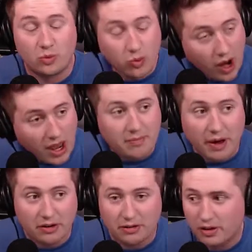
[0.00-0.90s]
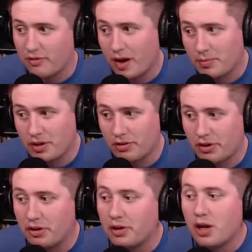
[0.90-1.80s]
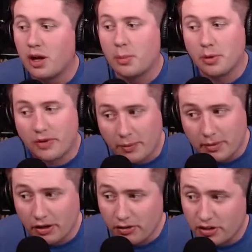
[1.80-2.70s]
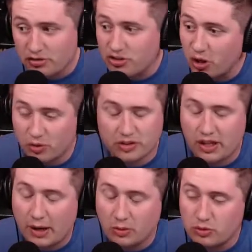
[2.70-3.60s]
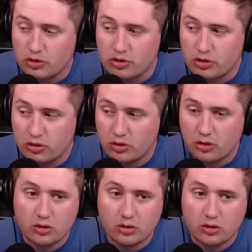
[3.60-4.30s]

is way better than Rhyperior. But Rhyperior's no slouch.